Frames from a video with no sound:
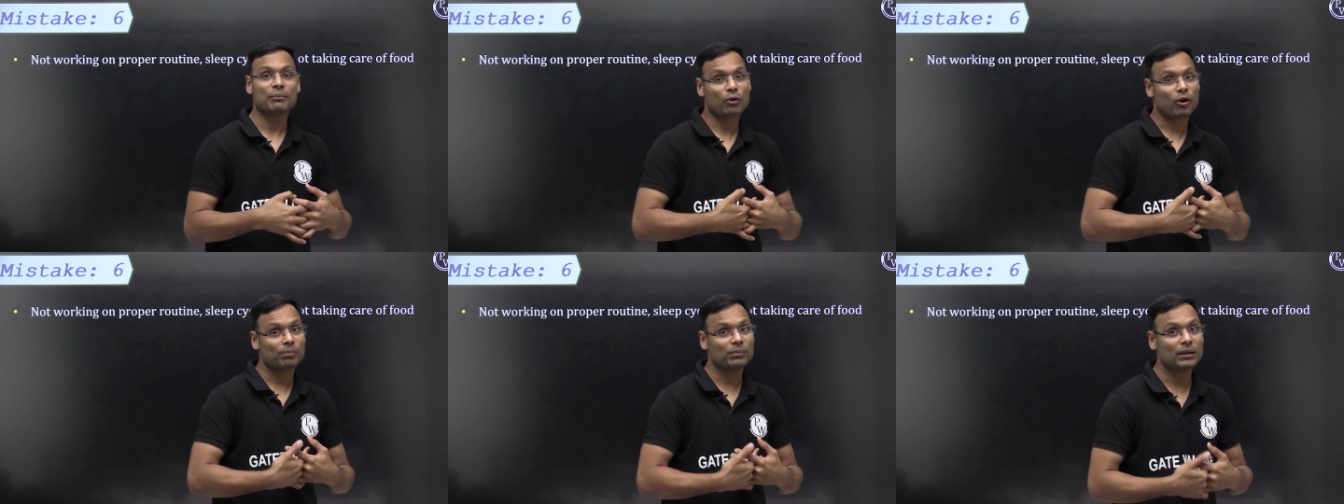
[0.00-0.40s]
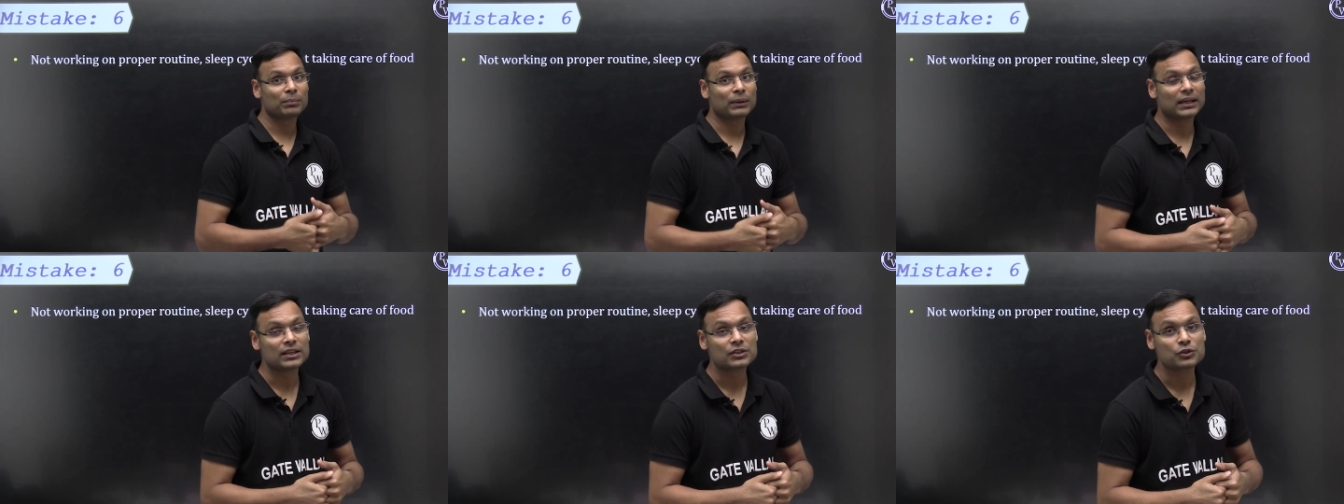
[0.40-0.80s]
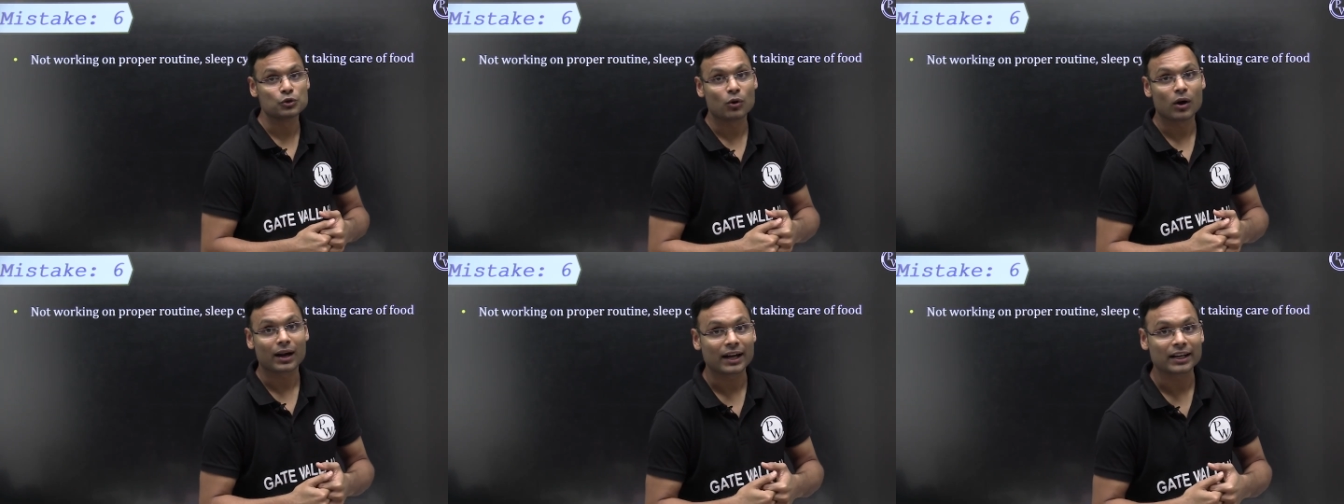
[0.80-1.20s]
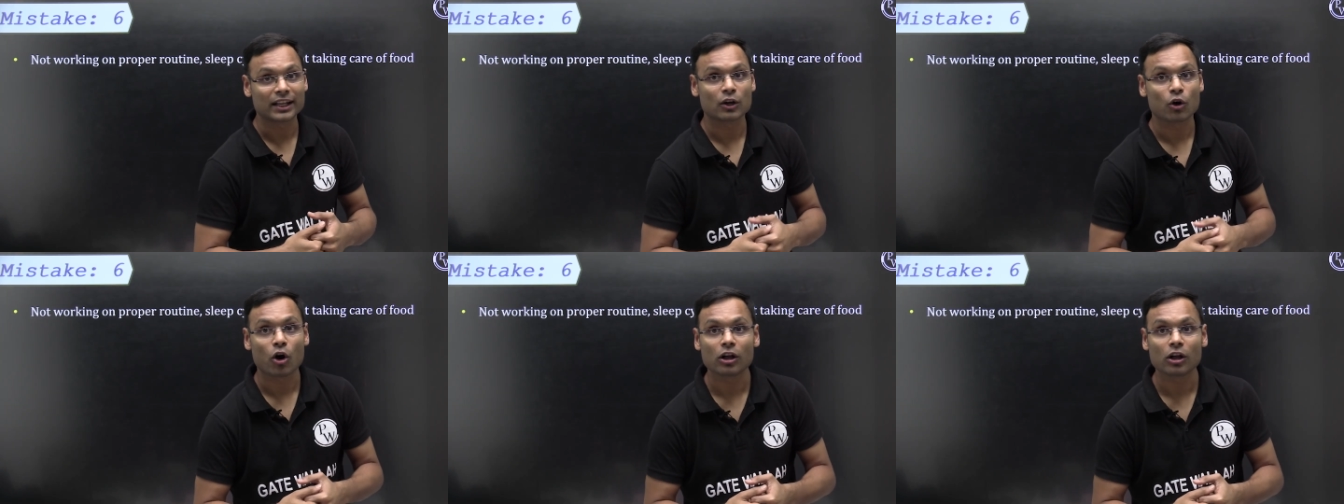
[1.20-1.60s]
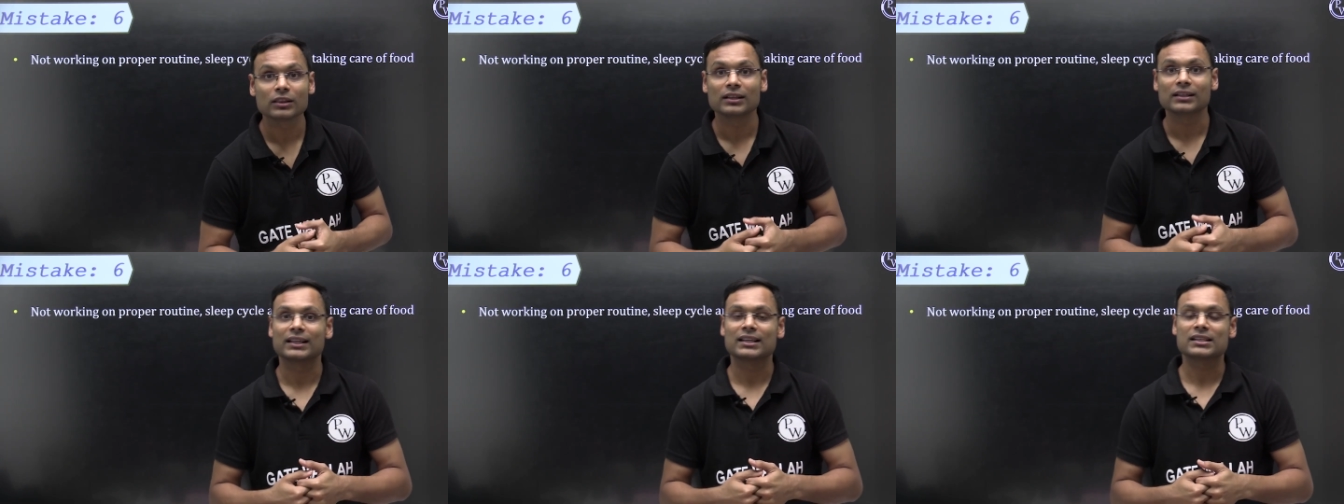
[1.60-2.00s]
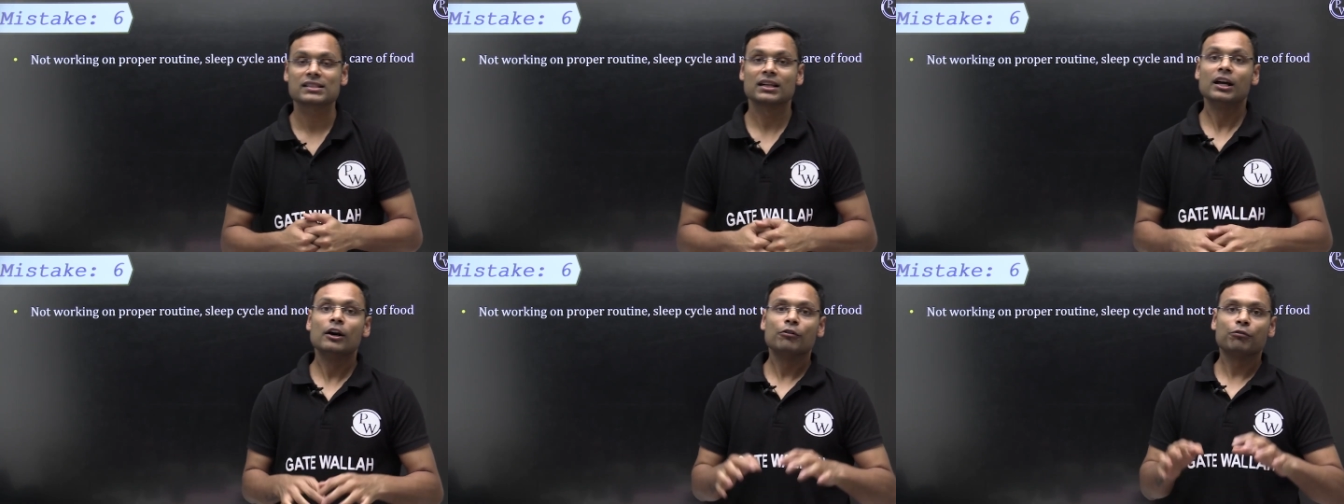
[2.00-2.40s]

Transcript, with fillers: problem is you are writing all the tests